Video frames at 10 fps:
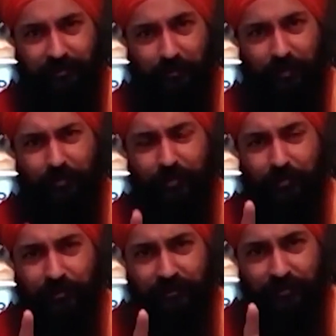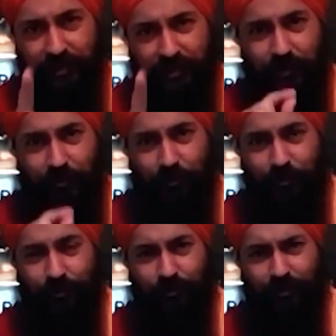The problem is, first, we
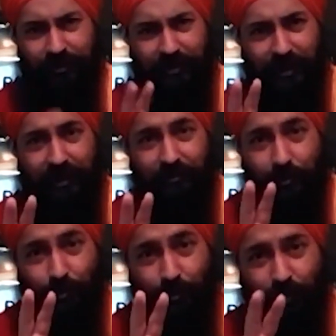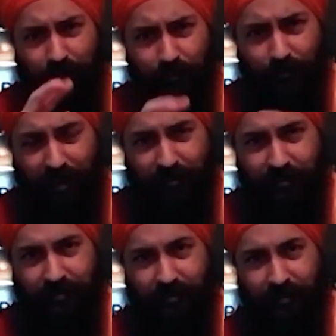don't know, and second, we don't know how to
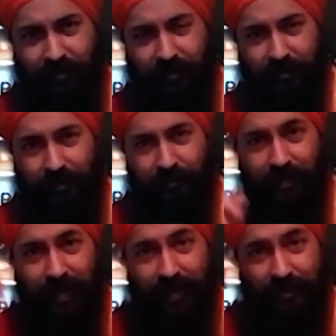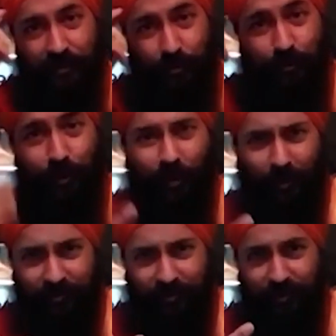ask. We ask through
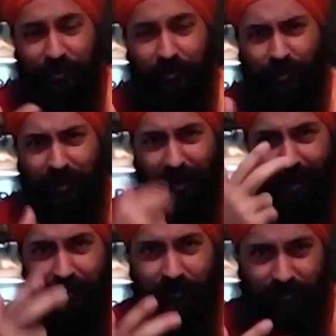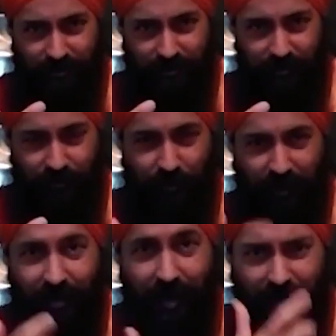thoughts. It is not asked. You
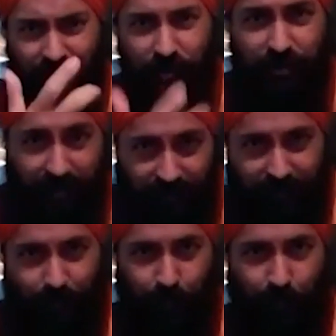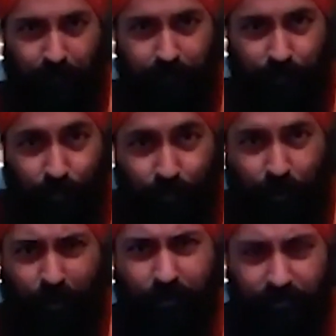cannot ask Siri through
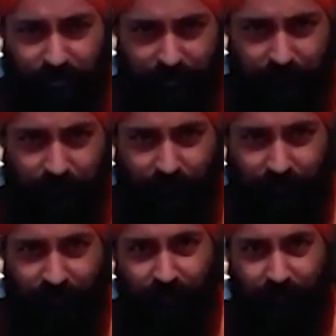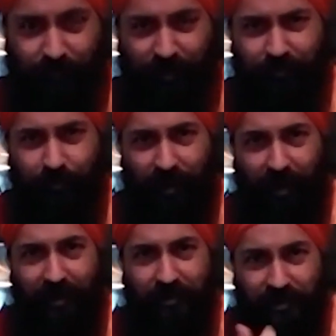thoughts. You have to
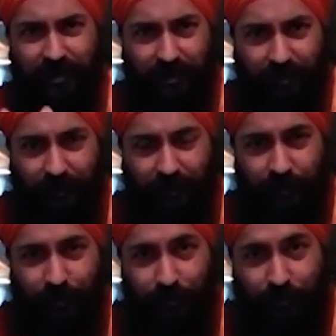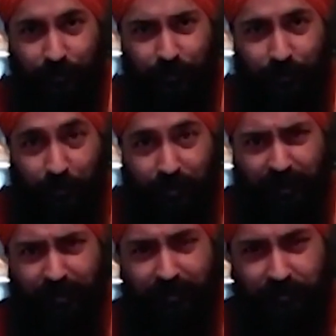ask Siri through your
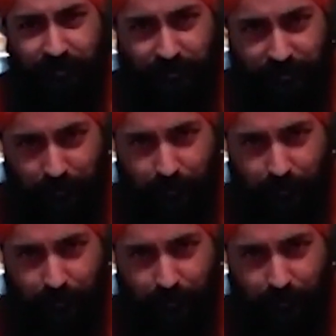beingness.